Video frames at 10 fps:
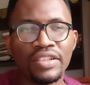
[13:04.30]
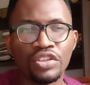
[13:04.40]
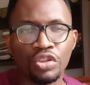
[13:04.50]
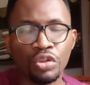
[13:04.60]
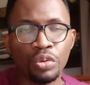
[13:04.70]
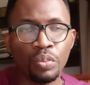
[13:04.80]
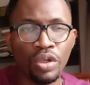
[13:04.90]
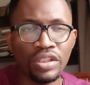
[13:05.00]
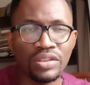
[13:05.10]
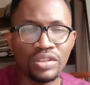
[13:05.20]
so you
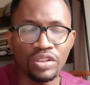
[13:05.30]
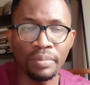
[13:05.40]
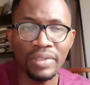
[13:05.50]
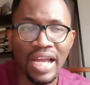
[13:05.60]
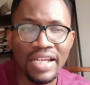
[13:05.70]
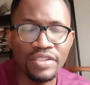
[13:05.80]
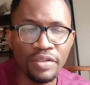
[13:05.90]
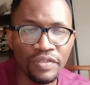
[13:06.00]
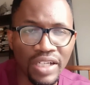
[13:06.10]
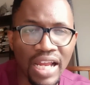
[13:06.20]
want some kinds
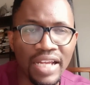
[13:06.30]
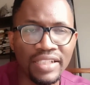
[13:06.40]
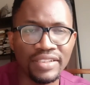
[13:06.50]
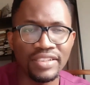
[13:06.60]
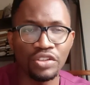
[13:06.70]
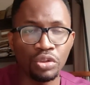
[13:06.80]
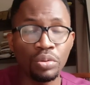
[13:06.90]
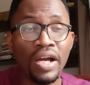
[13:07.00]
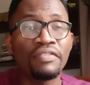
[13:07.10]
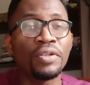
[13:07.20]
of clients. Do you
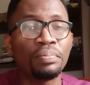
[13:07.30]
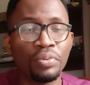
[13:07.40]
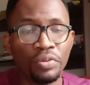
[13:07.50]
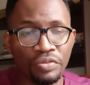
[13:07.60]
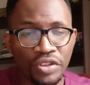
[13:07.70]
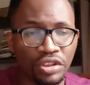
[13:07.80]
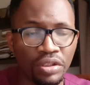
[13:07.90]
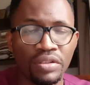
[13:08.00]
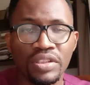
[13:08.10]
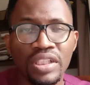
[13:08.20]
have the
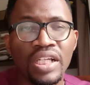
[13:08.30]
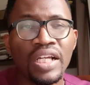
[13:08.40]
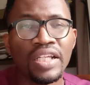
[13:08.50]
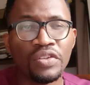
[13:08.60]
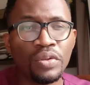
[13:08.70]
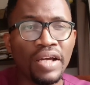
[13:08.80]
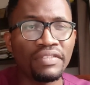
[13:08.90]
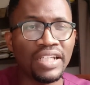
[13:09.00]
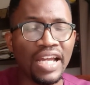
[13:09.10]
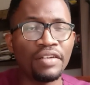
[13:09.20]
provisions? Do you have
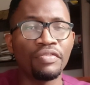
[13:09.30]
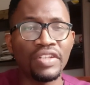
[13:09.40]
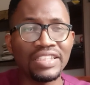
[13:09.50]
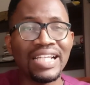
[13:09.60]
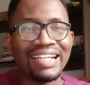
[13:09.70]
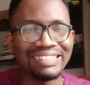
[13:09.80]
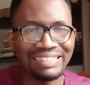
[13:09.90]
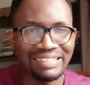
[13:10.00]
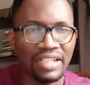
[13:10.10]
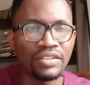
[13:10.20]
the kind of things that
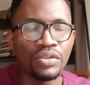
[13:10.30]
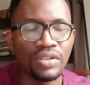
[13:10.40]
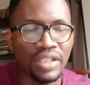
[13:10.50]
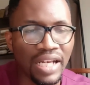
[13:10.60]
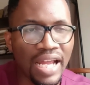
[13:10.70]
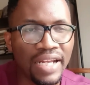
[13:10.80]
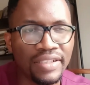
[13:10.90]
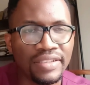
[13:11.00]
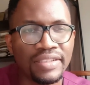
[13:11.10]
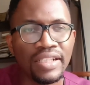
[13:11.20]
attract those
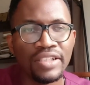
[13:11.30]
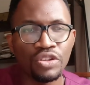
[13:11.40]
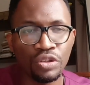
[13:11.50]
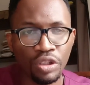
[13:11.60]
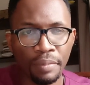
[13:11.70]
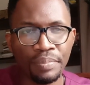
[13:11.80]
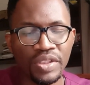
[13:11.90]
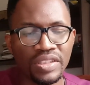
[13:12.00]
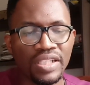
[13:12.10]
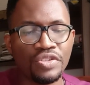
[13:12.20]
clients to your
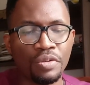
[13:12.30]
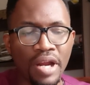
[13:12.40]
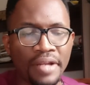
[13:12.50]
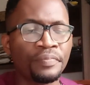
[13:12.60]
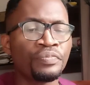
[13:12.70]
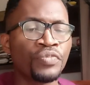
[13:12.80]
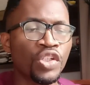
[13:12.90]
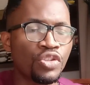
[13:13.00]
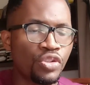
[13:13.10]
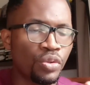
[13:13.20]
business? All right,
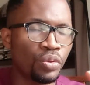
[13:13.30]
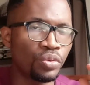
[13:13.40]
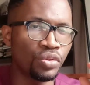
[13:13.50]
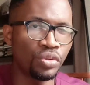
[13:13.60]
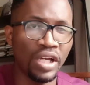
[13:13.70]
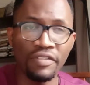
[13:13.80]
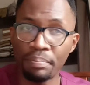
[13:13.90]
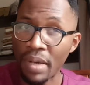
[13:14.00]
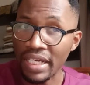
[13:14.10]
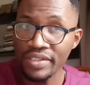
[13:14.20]
so do you have a
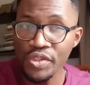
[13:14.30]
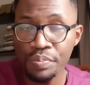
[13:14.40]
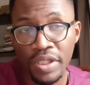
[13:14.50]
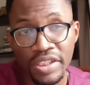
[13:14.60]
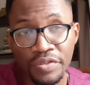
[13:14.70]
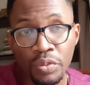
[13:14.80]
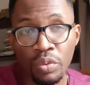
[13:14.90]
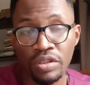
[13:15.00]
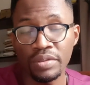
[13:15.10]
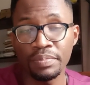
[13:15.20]
parking space? You
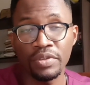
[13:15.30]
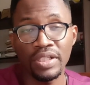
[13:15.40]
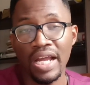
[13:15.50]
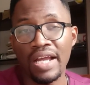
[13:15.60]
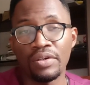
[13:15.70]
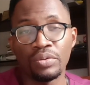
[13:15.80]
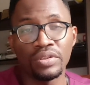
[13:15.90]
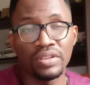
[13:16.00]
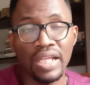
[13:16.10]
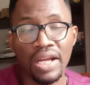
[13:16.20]
want car
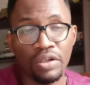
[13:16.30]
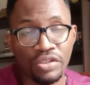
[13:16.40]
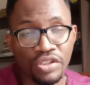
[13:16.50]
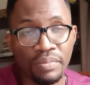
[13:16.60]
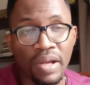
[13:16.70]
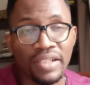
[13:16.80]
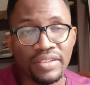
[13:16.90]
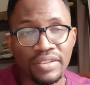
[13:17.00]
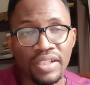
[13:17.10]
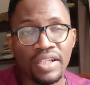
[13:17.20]
owner
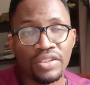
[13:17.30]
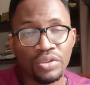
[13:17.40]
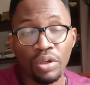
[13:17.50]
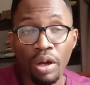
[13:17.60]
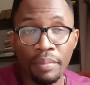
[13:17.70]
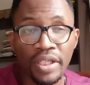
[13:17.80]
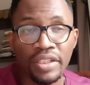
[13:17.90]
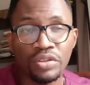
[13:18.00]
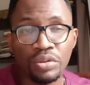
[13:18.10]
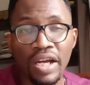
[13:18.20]
customers to come
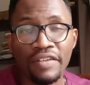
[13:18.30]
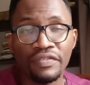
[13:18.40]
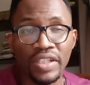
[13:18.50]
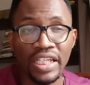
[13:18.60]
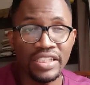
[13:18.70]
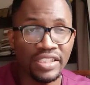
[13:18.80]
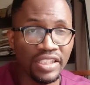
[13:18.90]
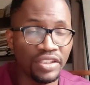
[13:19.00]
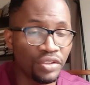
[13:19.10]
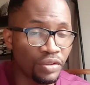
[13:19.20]
in? Do you have
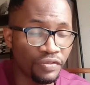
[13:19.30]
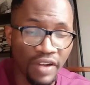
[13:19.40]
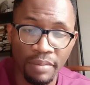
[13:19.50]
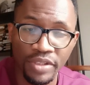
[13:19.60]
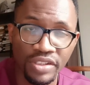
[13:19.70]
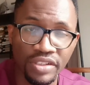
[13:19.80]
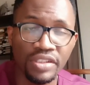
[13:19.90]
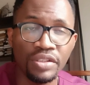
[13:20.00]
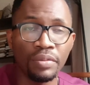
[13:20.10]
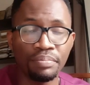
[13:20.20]
AC in your pharmacy,
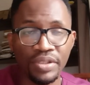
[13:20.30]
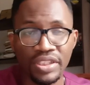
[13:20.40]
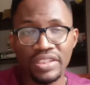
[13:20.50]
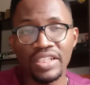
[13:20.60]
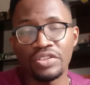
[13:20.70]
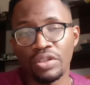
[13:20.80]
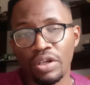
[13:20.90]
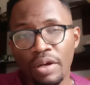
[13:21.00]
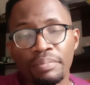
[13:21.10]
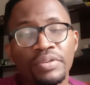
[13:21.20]
your business, your
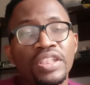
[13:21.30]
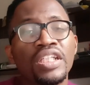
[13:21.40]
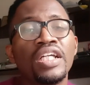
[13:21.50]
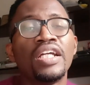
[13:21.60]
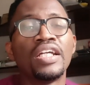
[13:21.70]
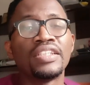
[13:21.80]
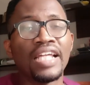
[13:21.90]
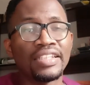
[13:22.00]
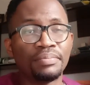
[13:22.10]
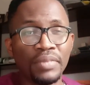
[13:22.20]
company
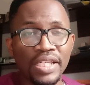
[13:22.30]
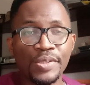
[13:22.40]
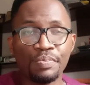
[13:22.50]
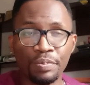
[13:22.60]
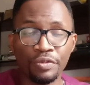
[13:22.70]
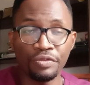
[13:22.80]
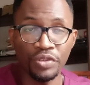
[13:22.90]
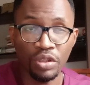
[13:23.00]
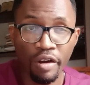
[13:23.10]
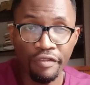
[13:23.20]
that makes people feel
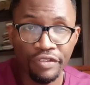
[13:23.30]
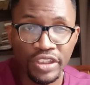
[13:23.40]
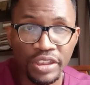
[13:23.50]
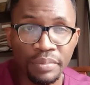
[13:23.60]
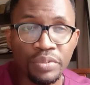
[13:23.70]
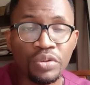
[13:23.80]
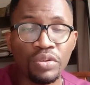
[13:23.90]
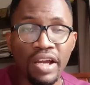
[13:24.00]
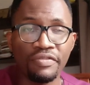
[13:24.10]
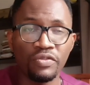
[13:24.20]
comfortable? Do you
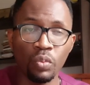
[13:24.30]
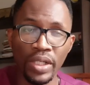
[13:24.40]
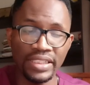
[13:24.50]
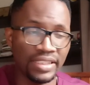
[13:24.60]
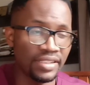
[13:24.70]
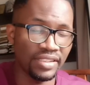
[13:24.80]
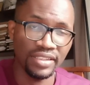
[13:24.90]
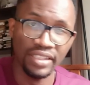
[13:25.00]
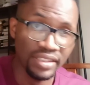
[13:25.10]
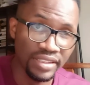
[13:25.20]
have waiting
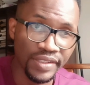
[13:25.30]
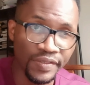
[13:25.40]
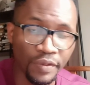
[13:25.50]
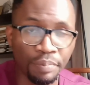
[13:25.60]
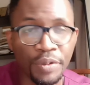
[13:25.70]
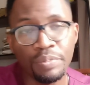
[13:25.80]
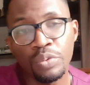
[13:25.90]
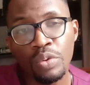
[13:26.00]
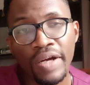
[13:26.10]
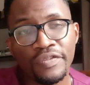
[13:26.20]
seats for people
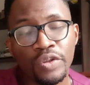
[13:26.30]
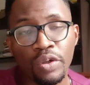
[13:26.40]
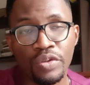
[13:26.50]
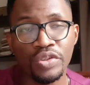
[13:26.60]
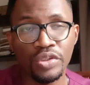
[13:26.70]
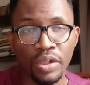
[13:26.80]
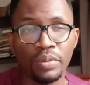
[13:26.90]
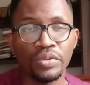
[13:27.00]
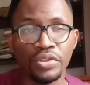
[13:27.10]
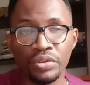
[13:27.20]
who have to
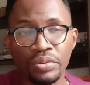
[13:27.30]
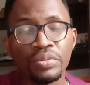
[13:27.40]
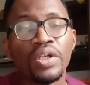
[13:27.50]
consult you?